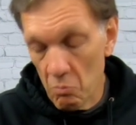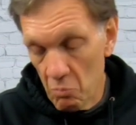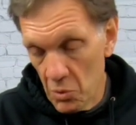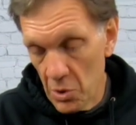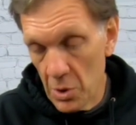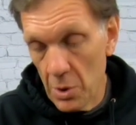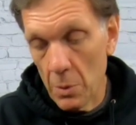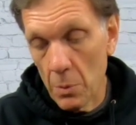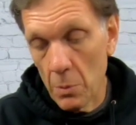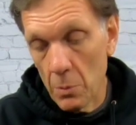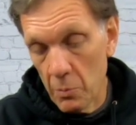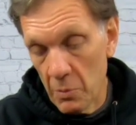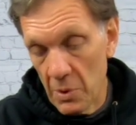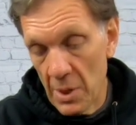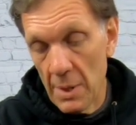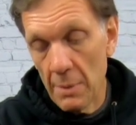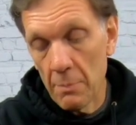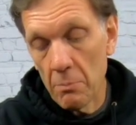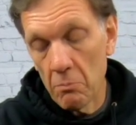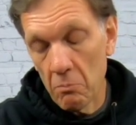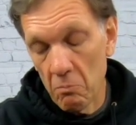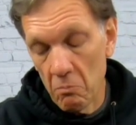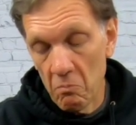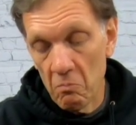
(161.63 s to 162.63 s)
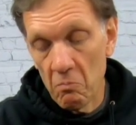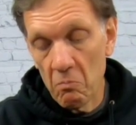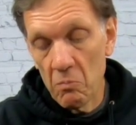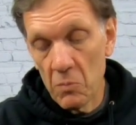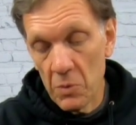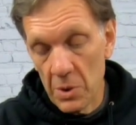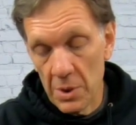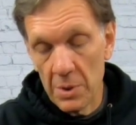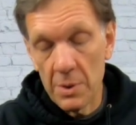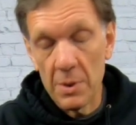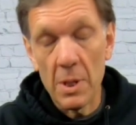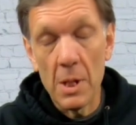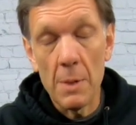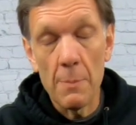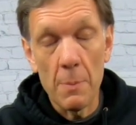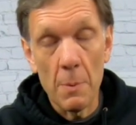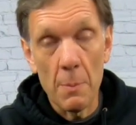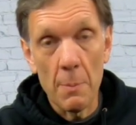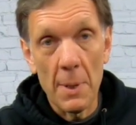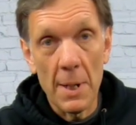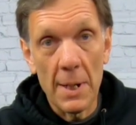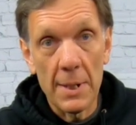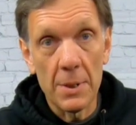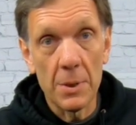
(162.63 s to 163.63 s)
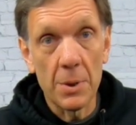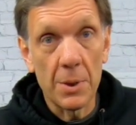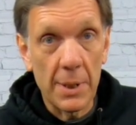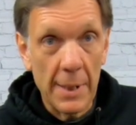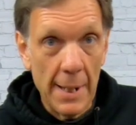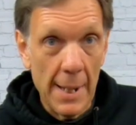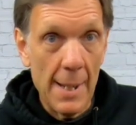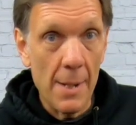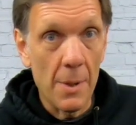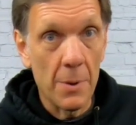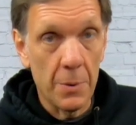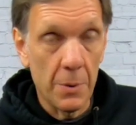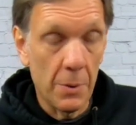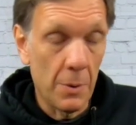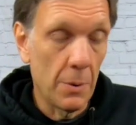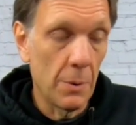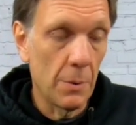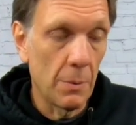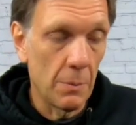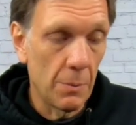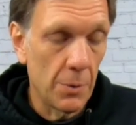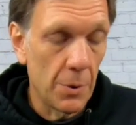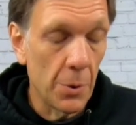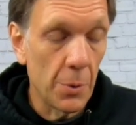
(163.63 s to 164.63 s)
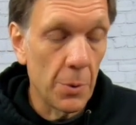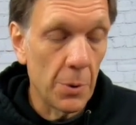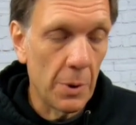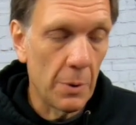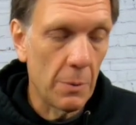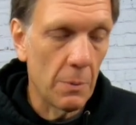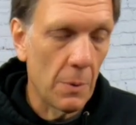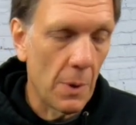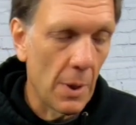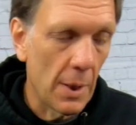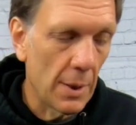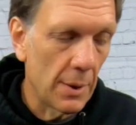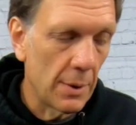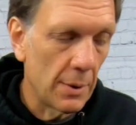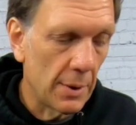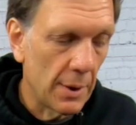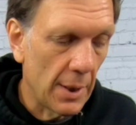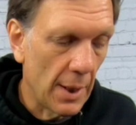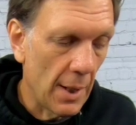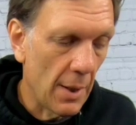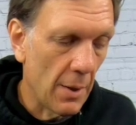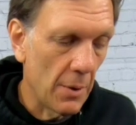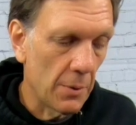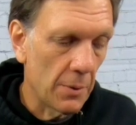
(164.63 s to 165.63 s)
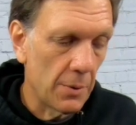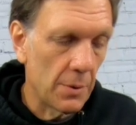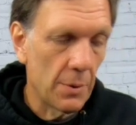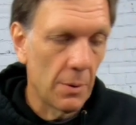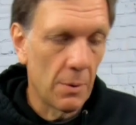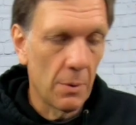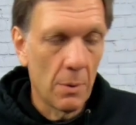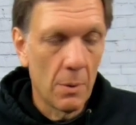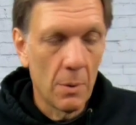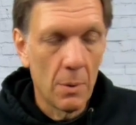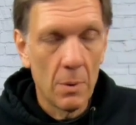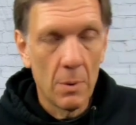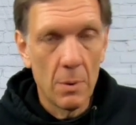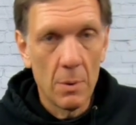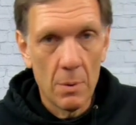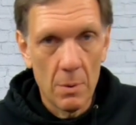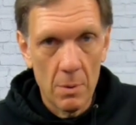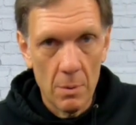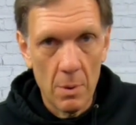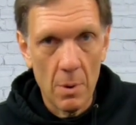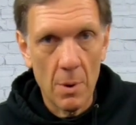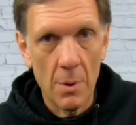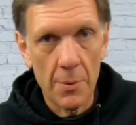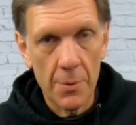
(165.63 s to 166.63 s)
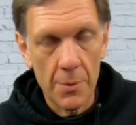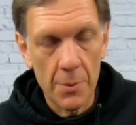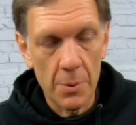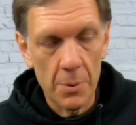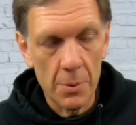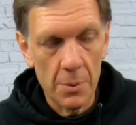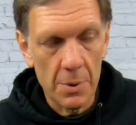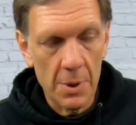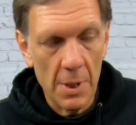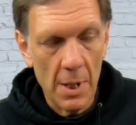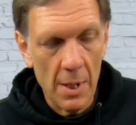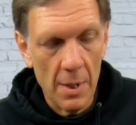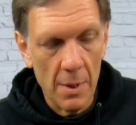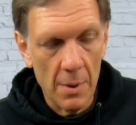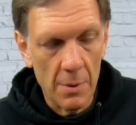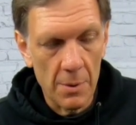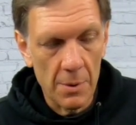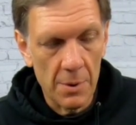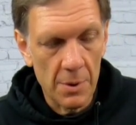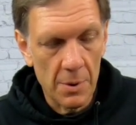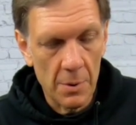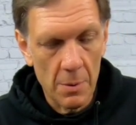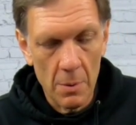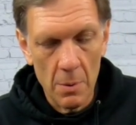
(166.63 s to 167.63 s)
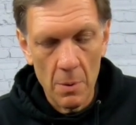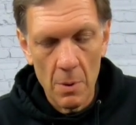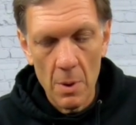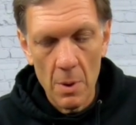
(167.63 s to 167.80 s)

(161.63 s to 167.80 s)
so that, just keep in mind your count, your tuning rod count all through your tires.